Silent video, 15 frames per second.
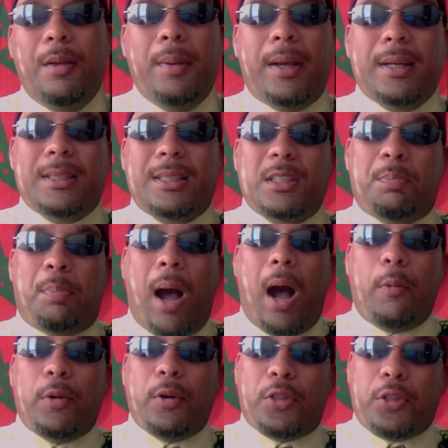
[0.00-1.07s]
Because this
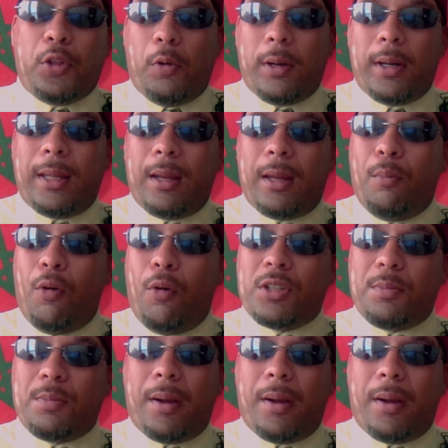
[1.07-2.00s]
power and authority that a Moorish